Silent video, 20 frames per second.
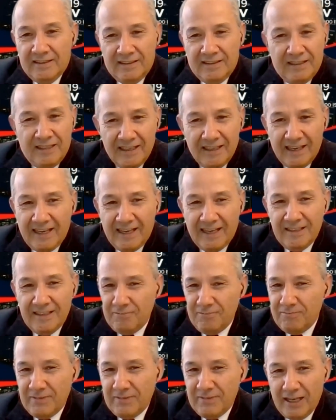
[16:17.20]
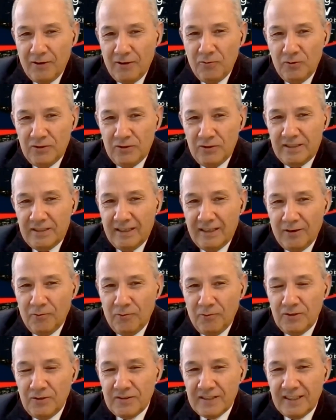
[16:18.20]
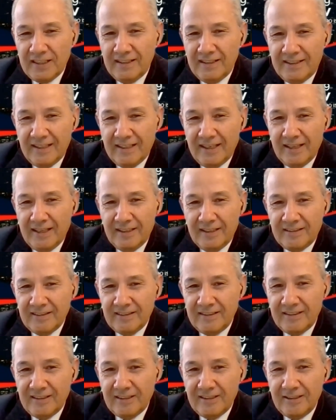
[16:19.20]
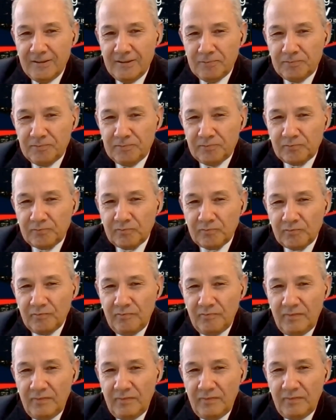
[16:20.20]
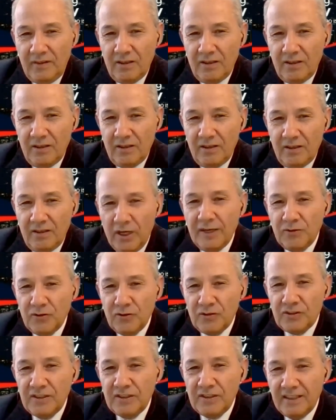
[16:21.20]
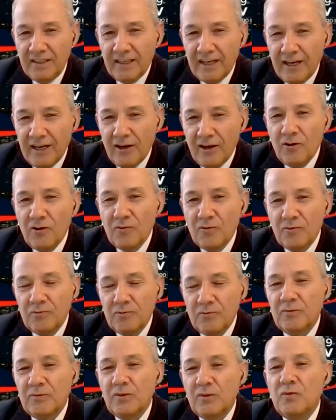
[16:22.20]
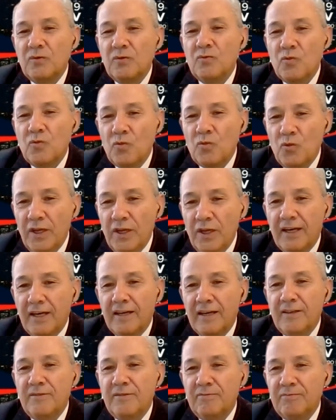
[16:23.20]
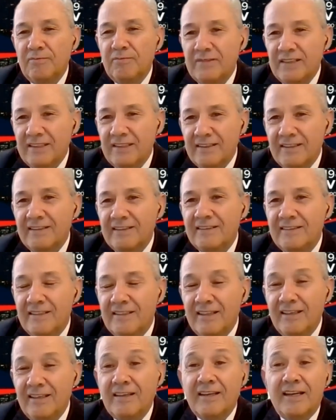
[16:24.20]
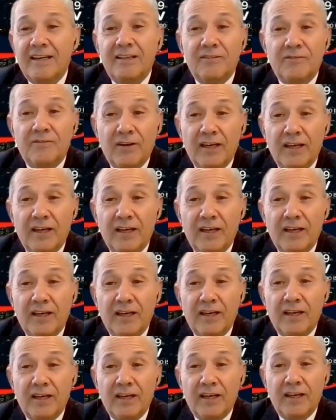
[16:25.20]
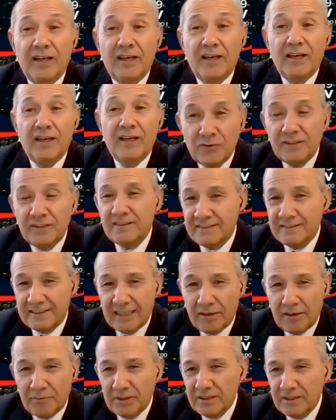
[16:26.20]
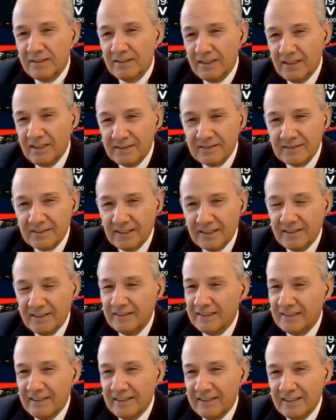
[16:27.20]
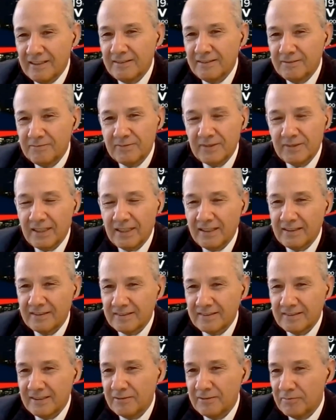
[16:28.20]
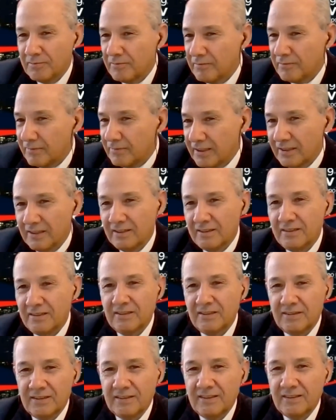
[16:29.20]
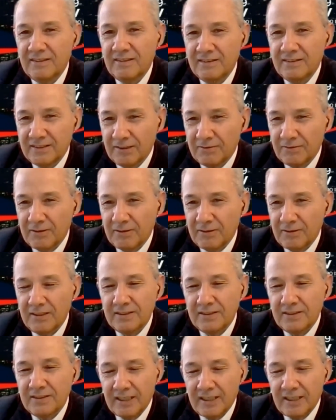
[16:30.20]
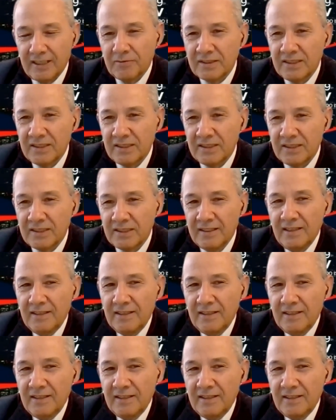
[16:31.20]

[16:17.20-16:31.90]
I would say that we have to see how we can take advantage of this summit, as I said several times.